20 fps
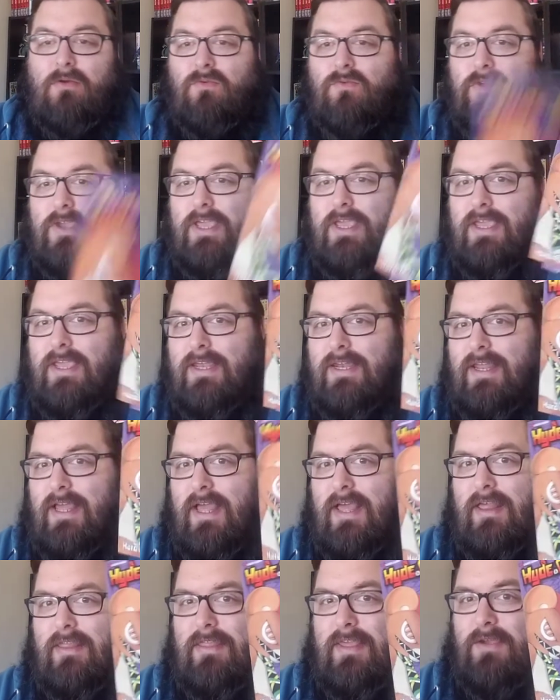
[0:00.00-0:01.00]
read
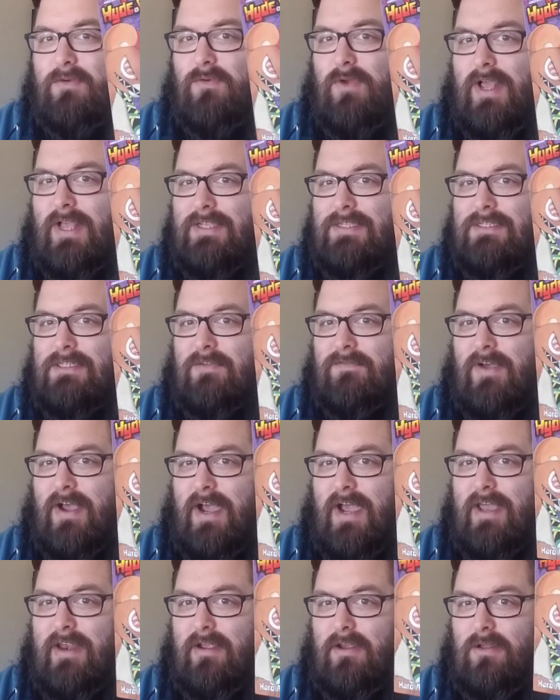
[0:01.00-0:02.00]
the rest of
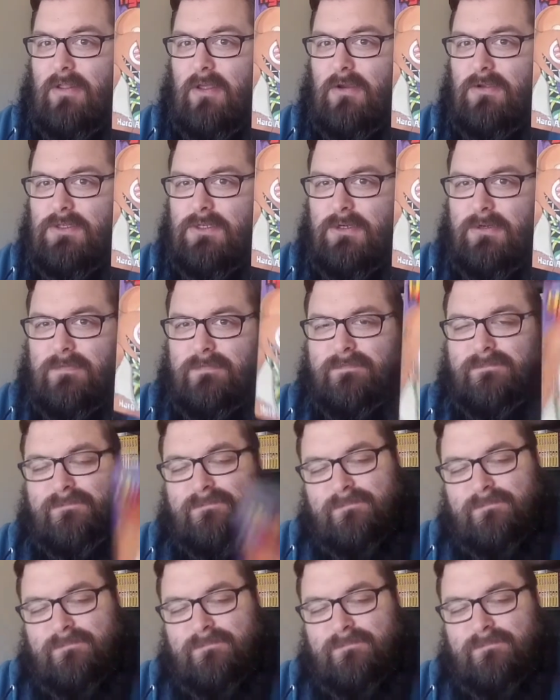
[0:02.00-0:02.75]
Hide and Closer.